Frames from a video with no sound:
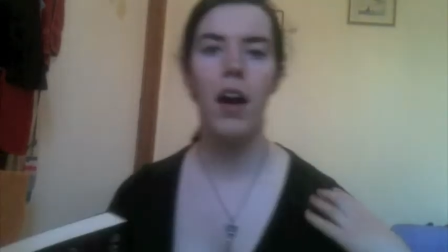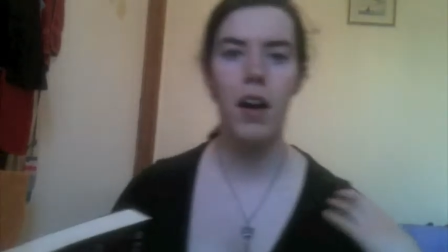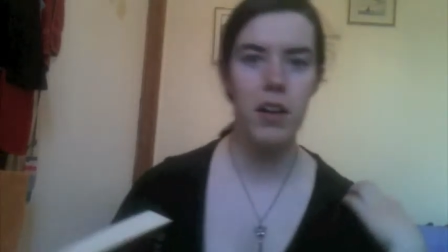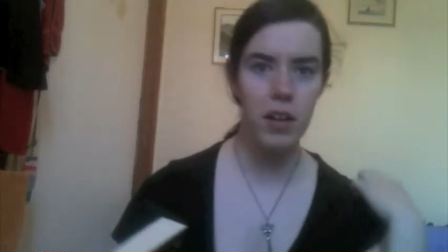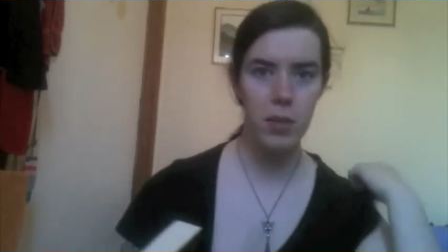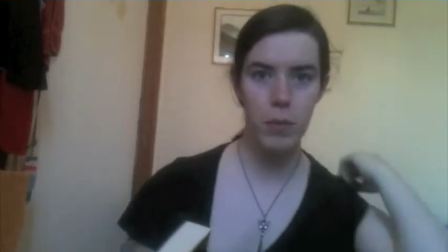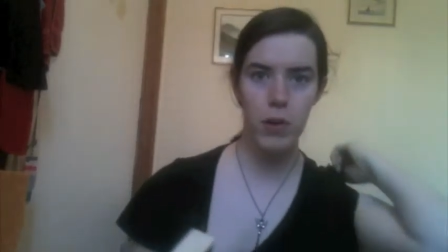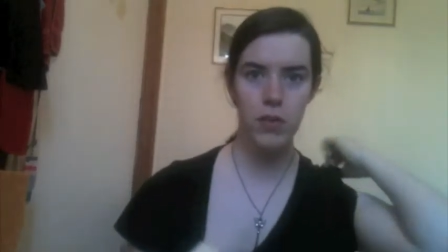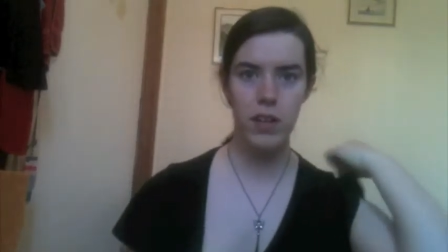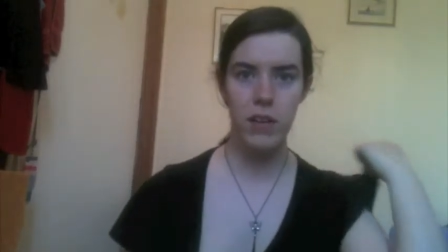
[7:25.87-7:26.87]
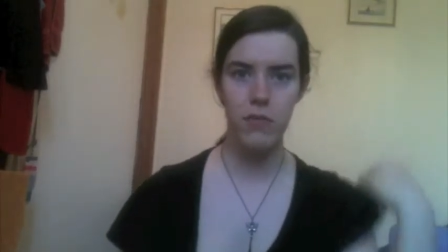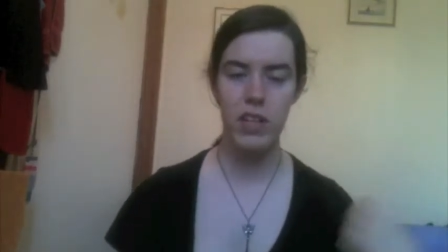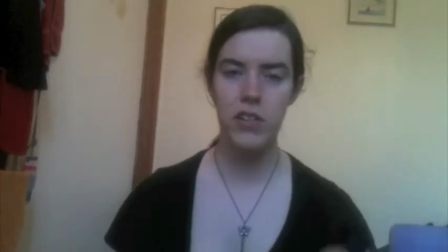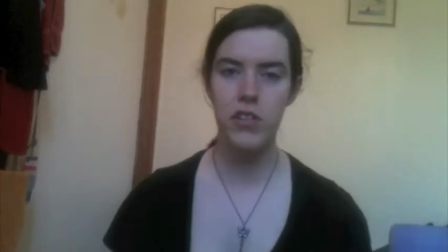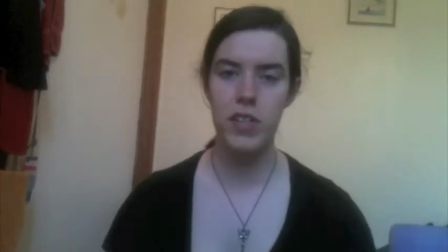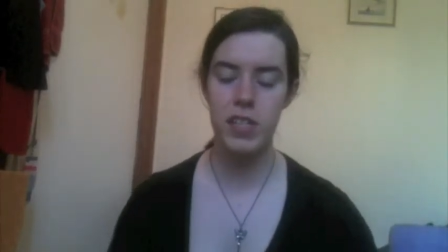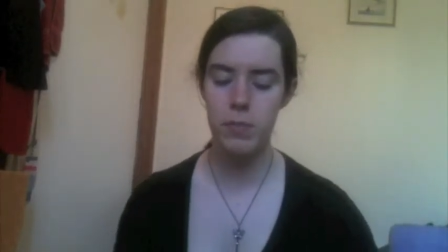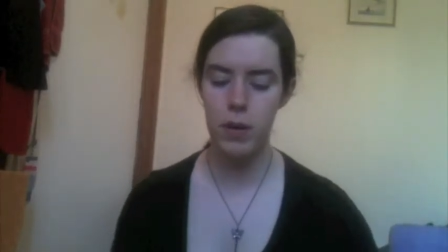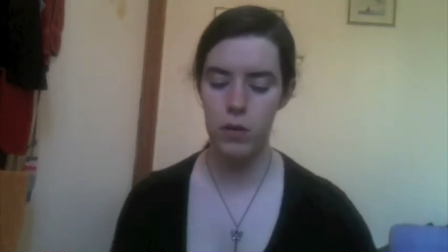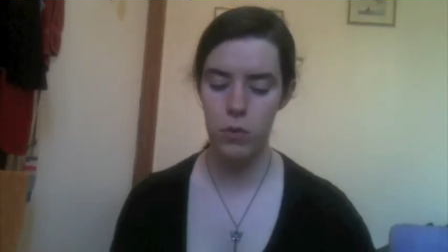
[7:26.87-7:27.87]
Another book that I finished this
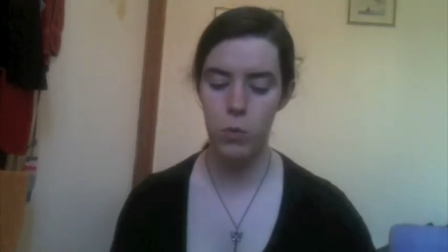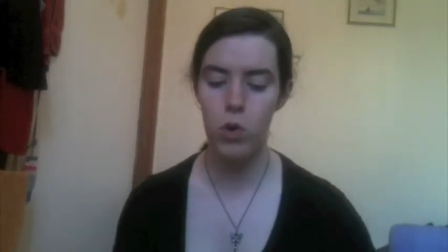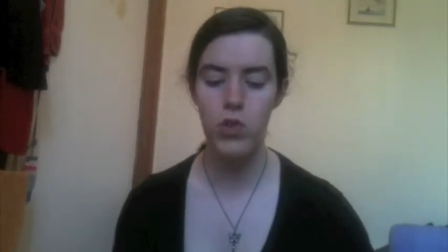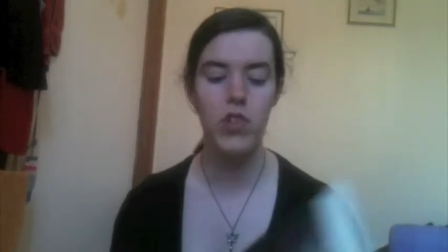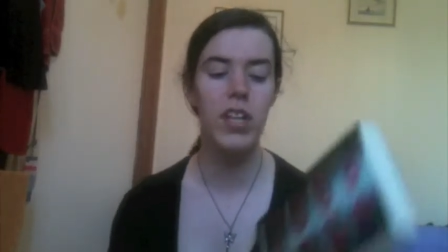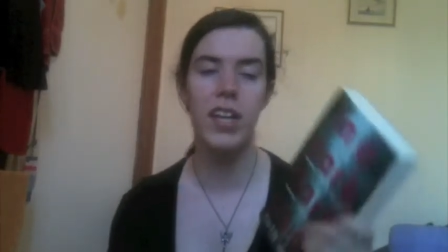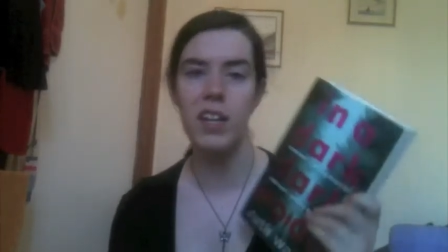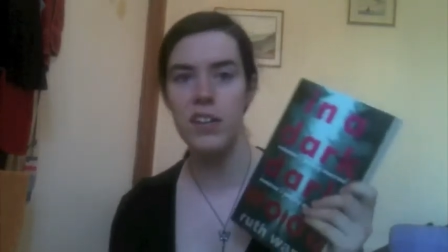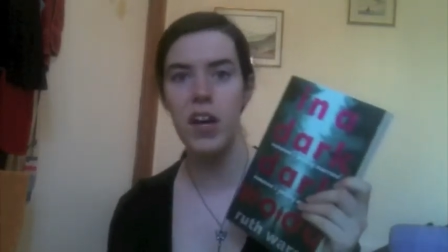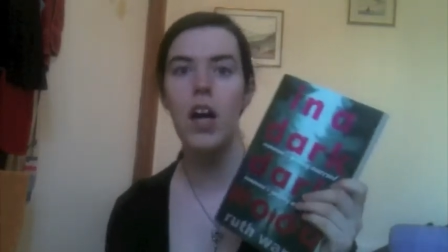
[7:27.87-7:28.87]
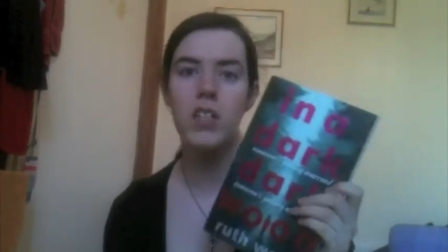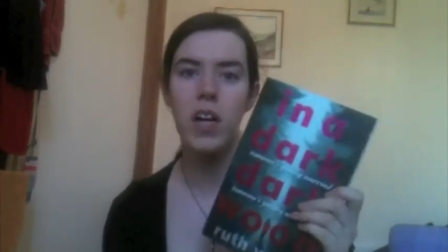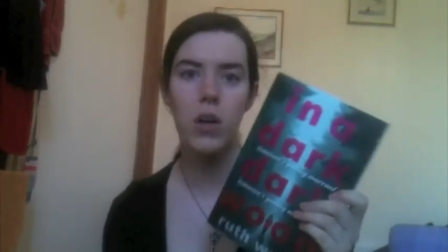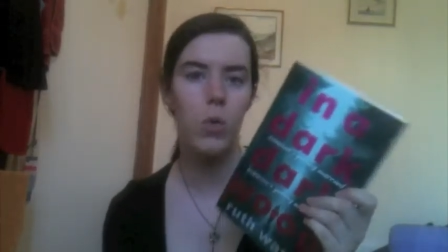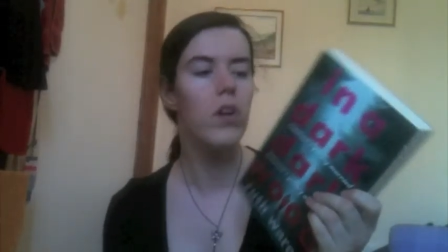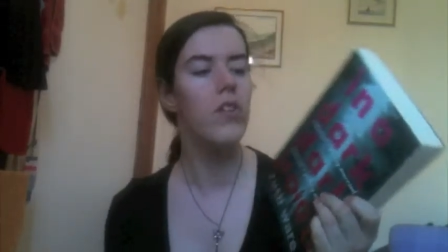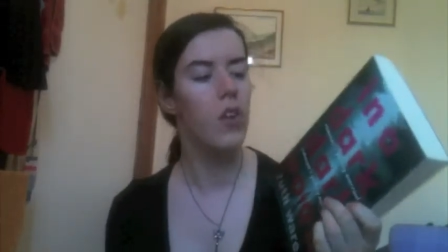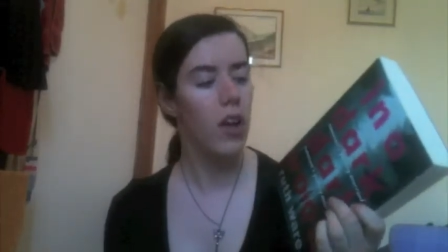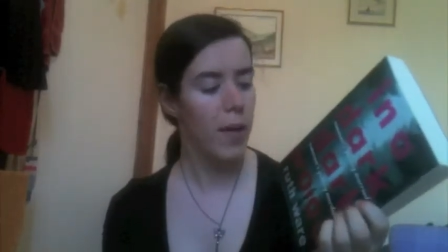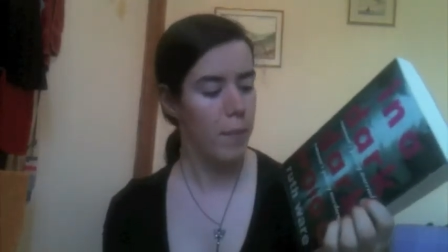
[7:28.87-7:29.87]
month was In a Dark Dark Wood
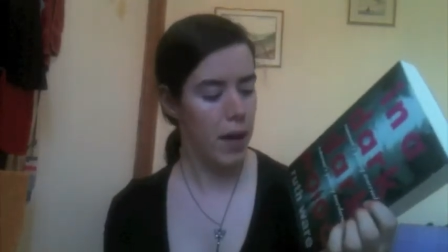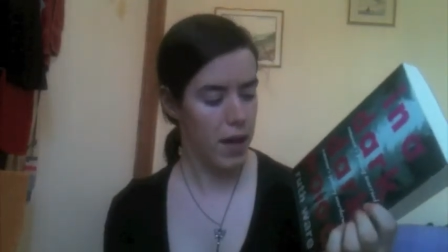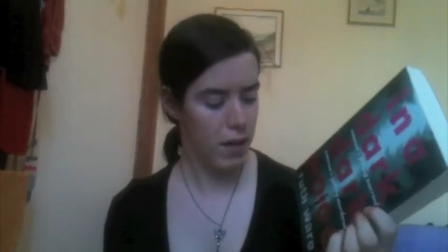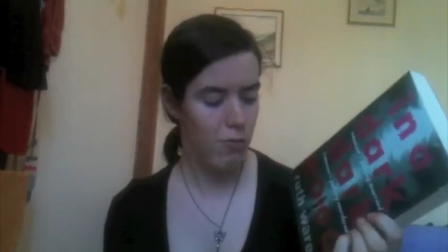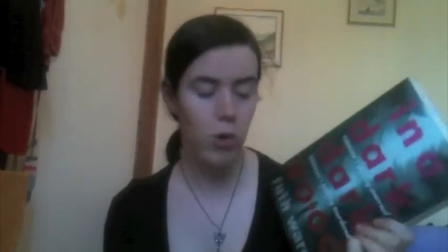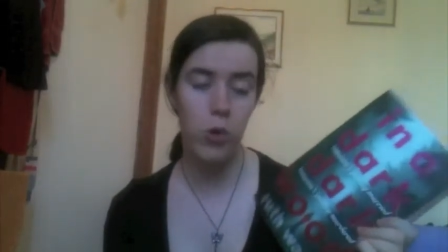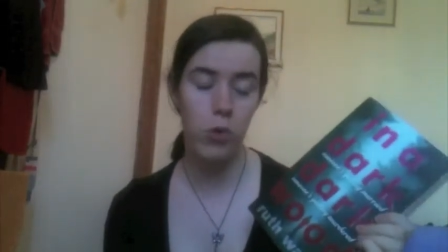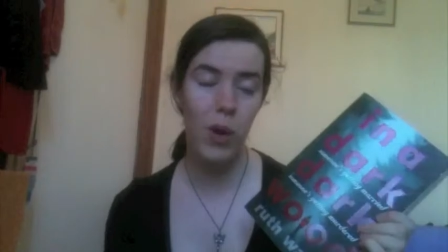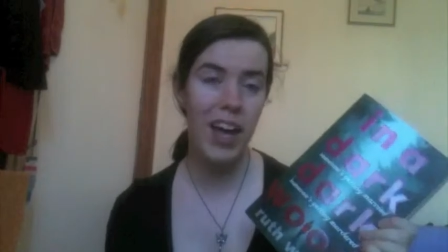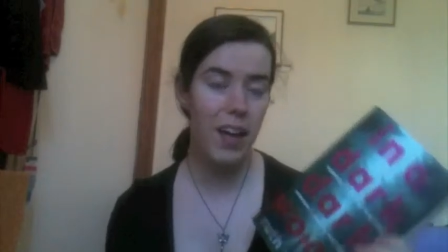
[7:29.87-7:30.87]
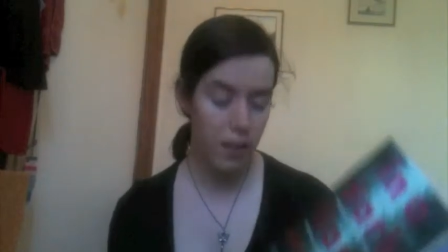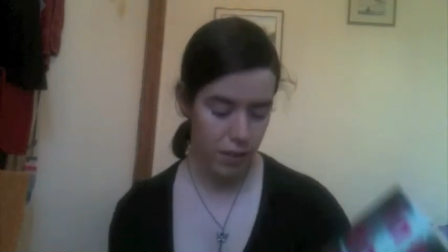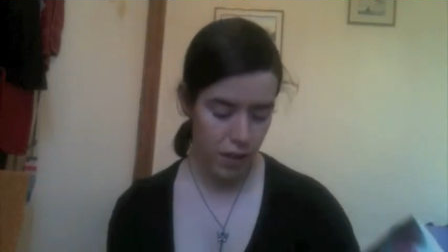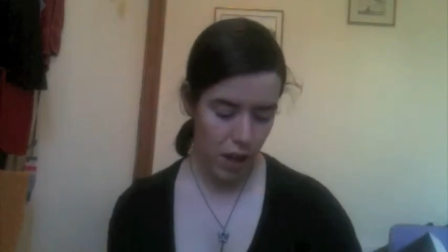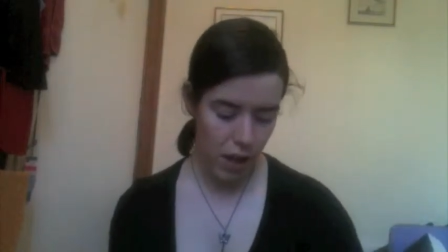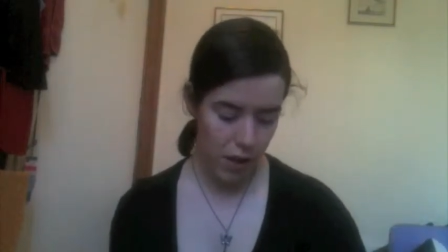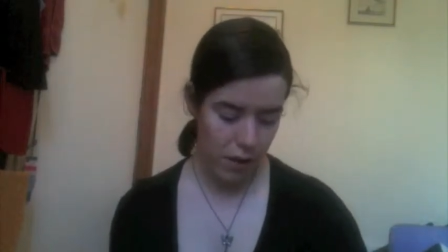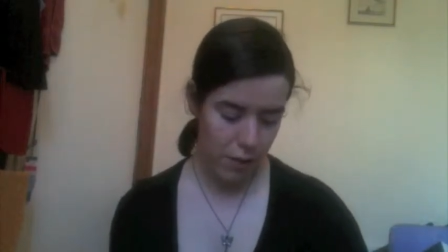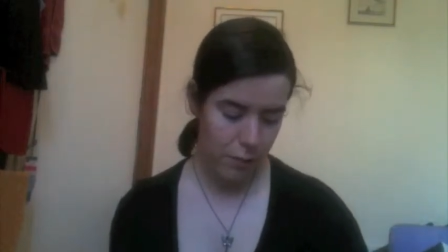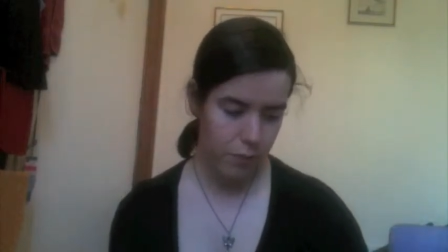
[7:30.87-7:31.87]
by Ruth Ware,
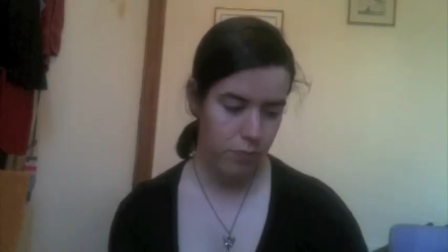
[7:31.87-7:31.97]
um,